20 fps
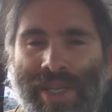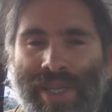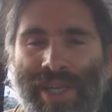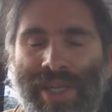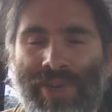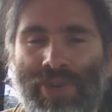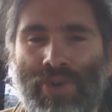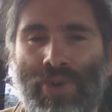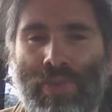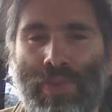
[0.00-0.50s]
in
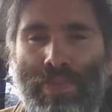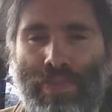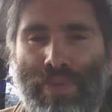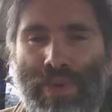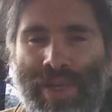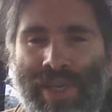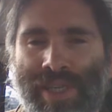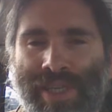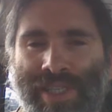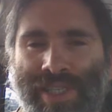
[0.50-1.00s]
your
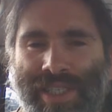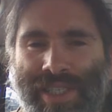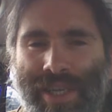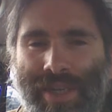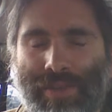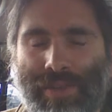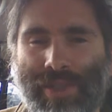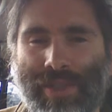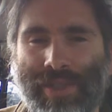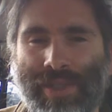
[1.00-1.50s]

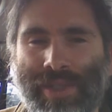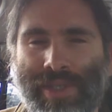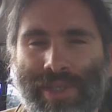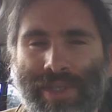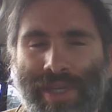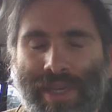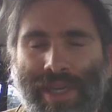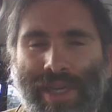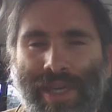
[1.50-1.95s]
preconceptions